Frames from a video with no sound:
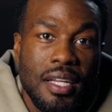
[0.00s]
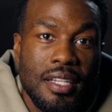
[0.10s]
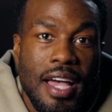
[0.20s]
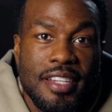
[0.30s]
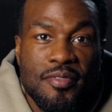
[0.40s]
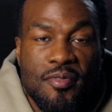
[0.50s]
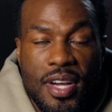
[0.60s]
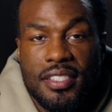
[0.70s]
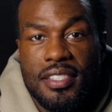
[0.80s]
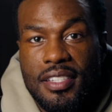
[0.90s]
that he hasn't
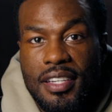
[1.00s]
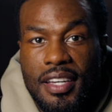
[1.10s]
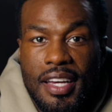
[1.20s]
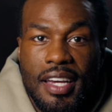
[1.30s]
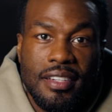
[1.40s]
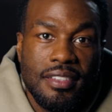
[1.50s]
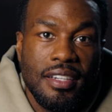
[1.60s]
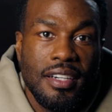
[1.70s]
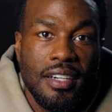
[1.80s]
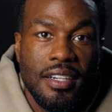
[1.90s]
rested. And
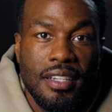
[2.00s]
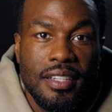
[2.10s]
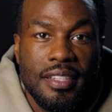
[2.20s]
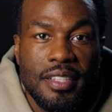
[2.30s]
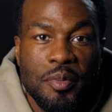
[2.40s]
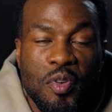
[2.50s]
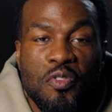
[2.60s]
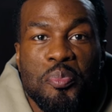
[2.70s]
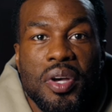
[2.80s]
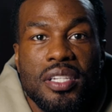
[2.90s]
the
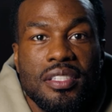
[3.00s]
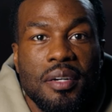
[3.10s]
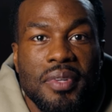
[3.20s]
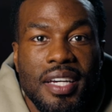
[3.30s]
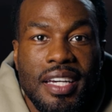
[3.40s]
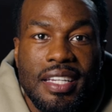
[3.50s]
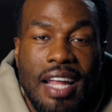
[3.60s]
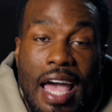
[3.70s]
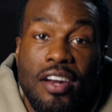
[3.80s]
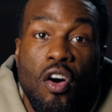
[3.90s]
movie picks up in
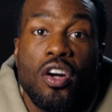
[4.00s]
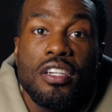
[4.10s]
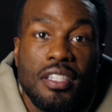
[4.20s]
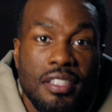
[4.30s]
Antarctica.